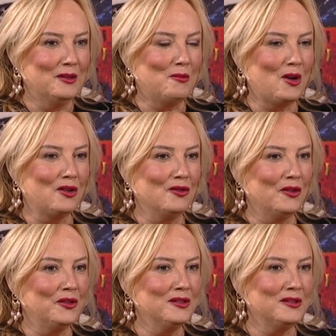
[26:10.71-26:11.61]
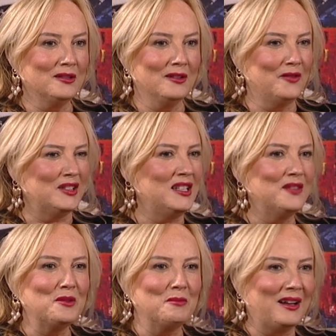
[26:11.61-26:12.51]
Mark Crothers, of a
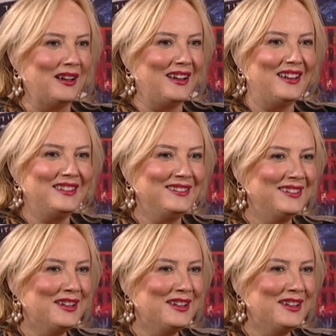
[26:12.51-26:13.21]
David McCann?